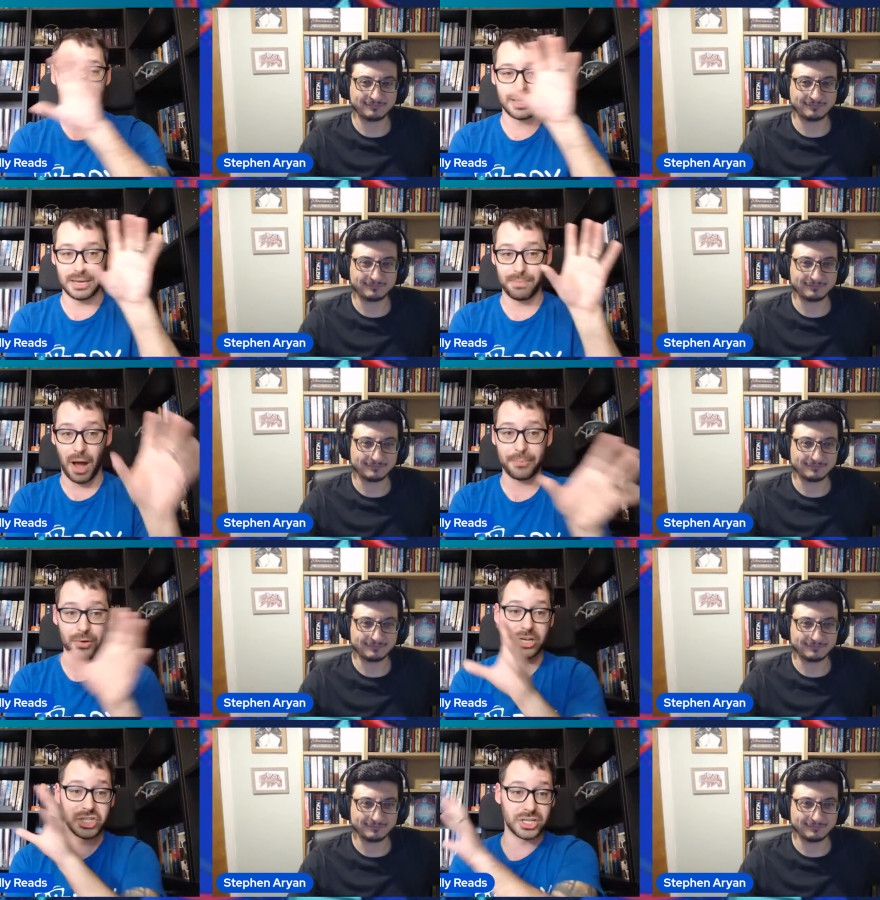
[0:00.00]
Speaker 1: the
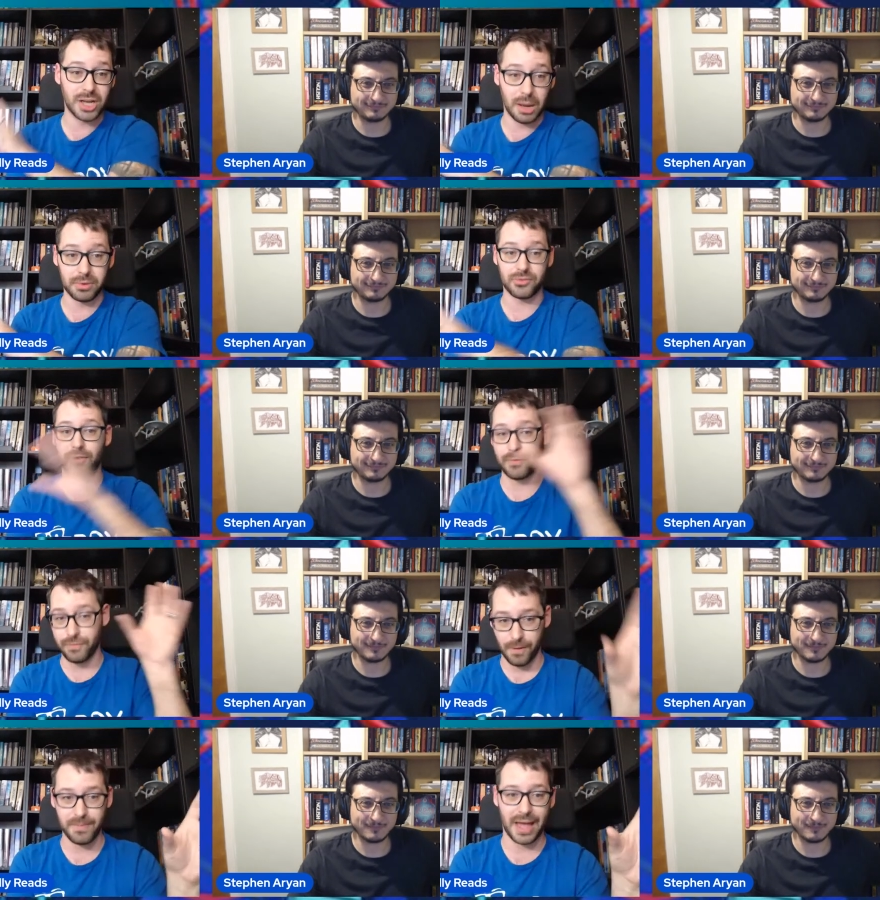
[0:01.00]
population numbers
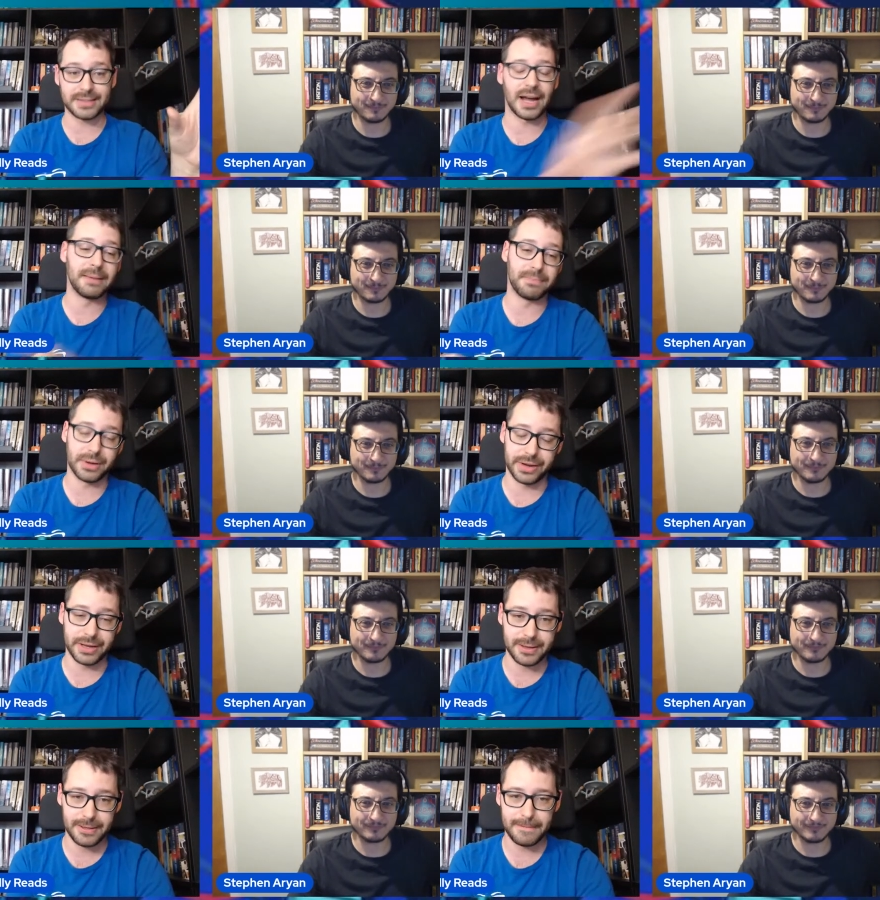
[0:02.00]
from that time
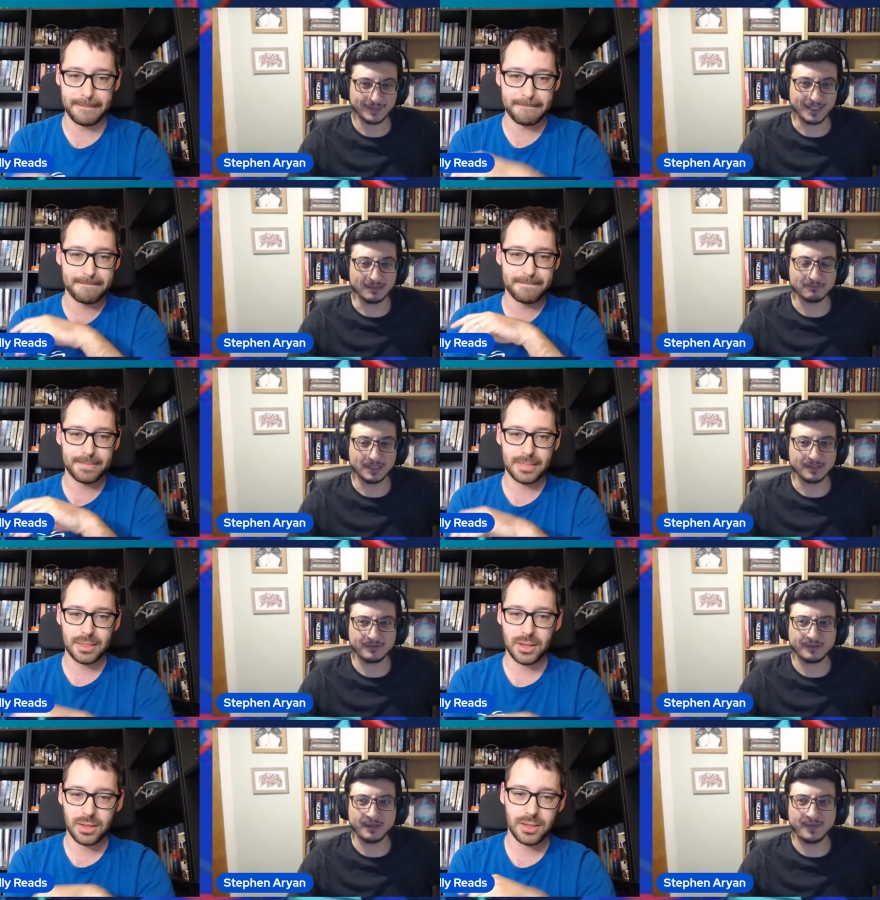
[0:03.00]
period. Yeah,
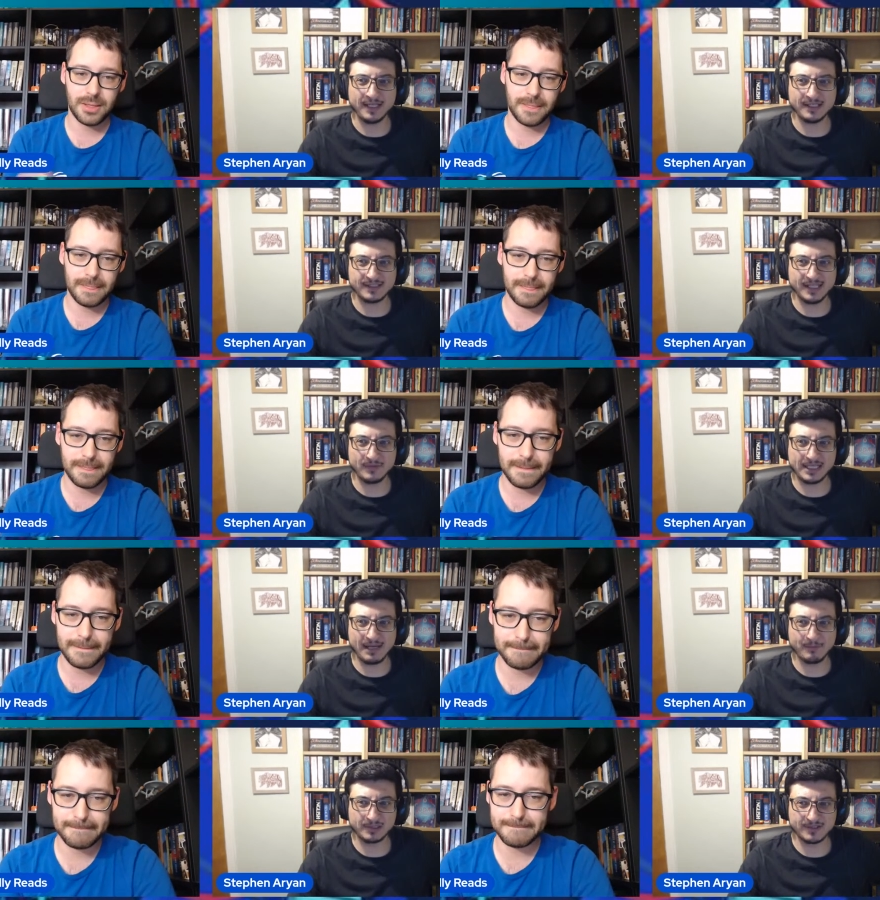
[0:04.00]
and the
Speaker 2: thing is now the
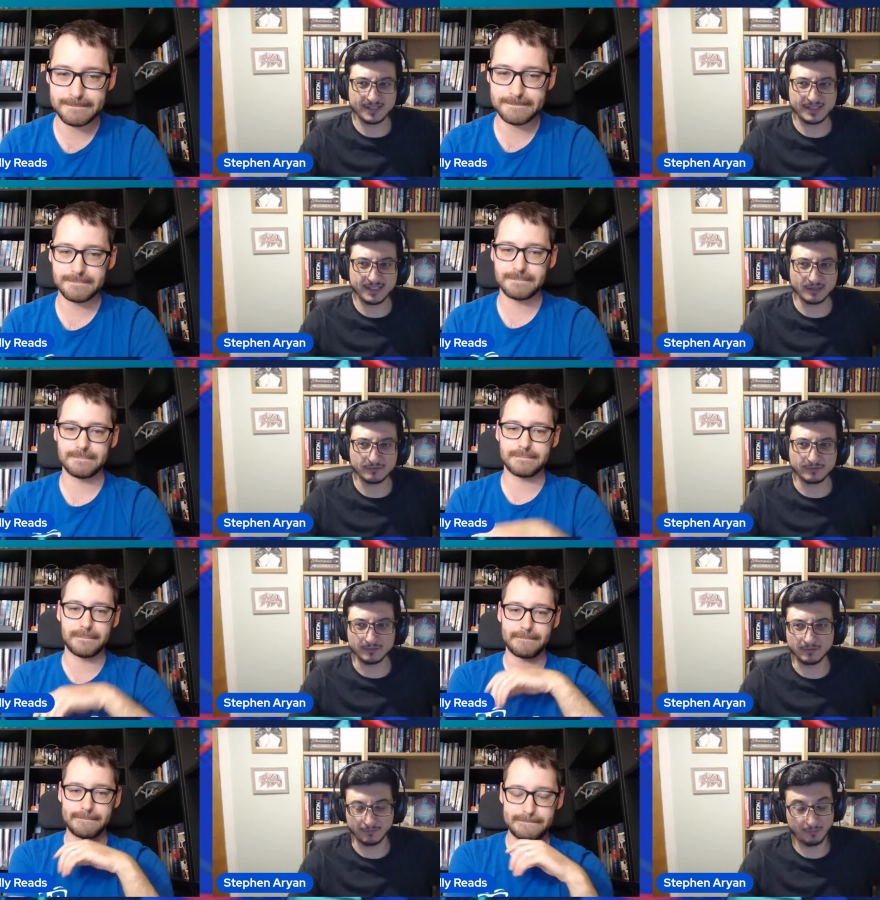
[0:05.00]
capital city of,
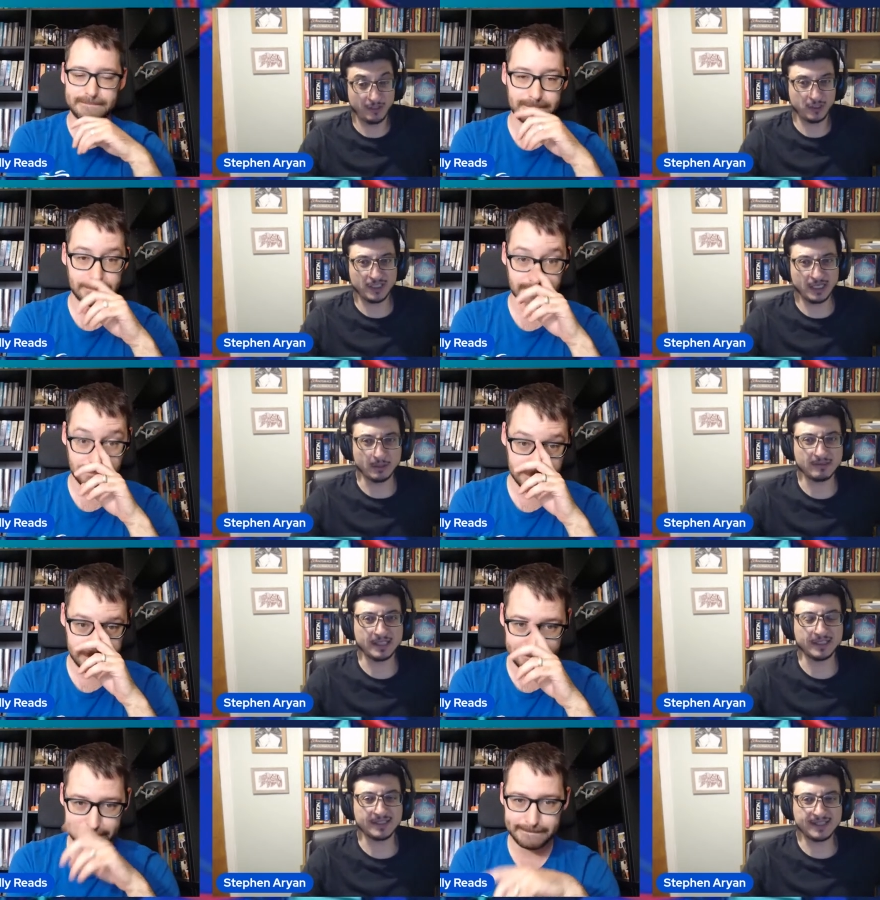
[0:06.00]
of, of, Persia, now
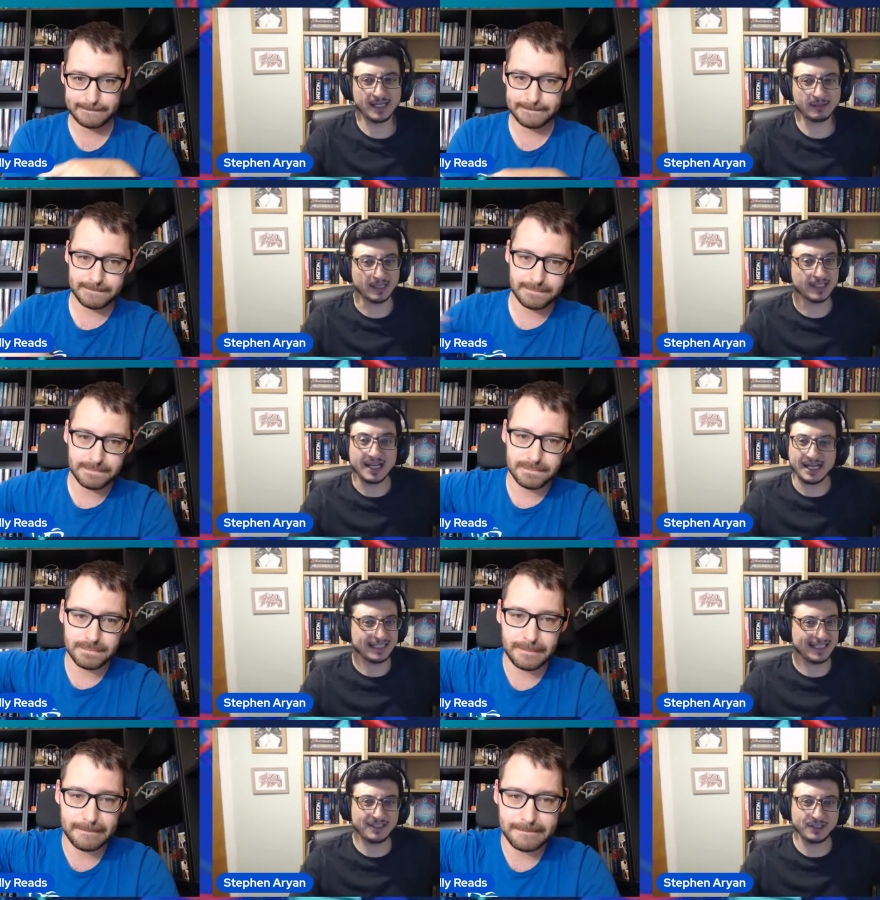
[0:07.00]
Iran, is Tehran.
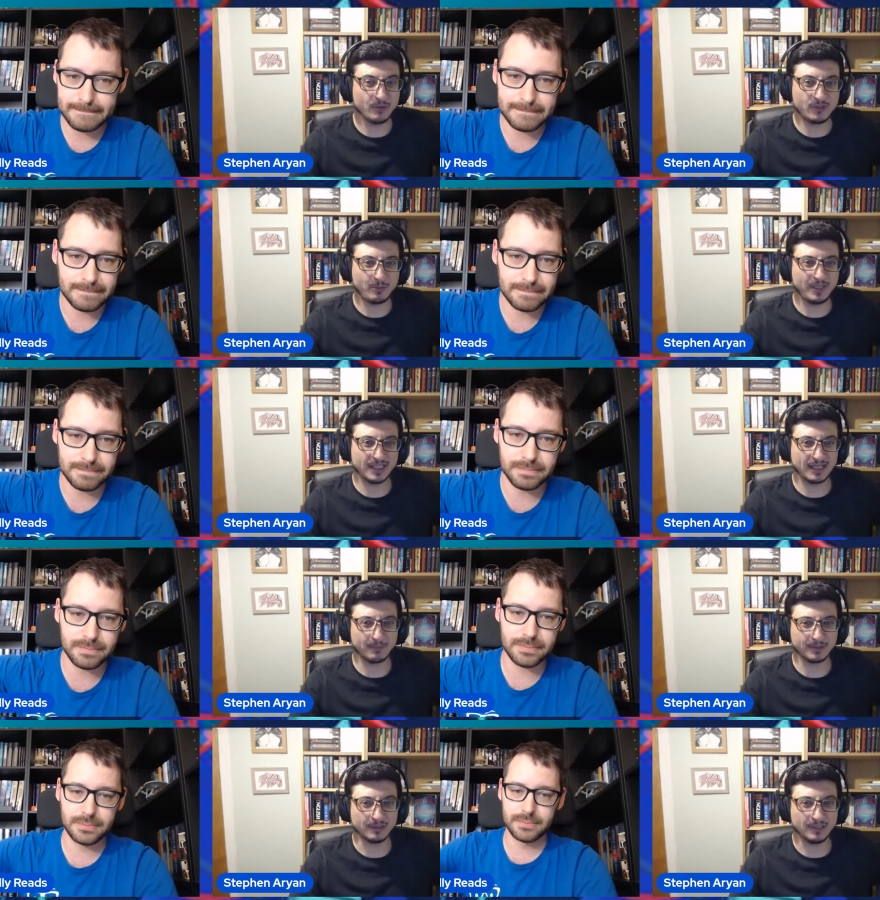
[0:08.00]
It didn't used to be the
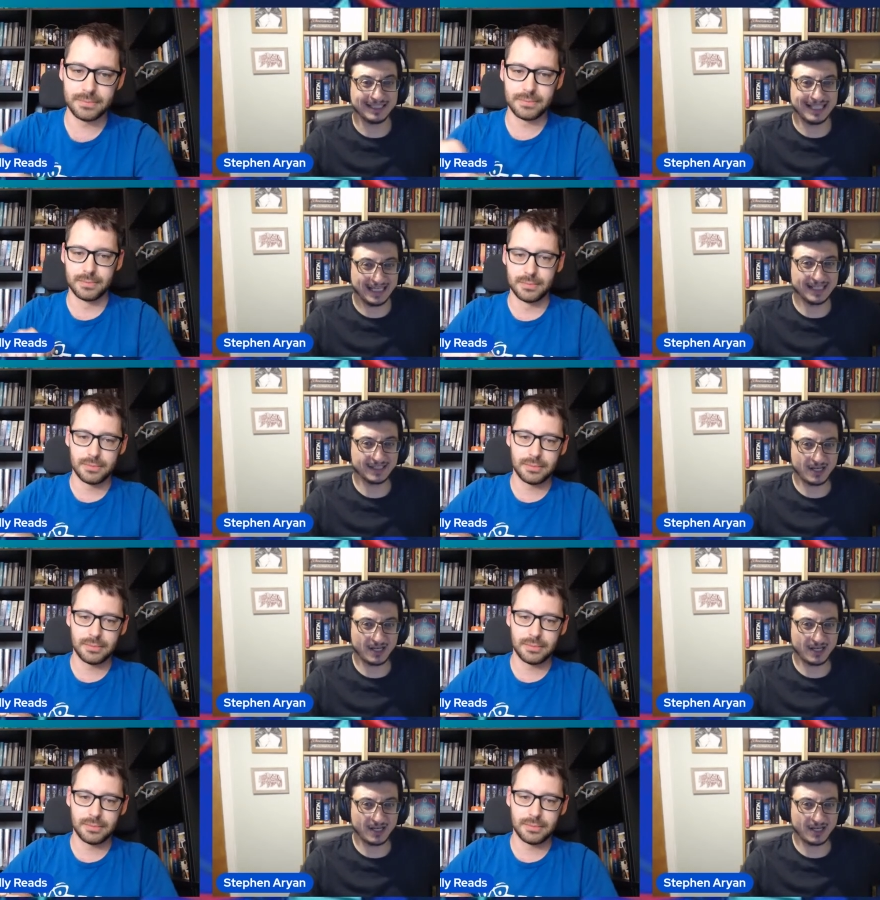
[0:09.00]
capital. Genghis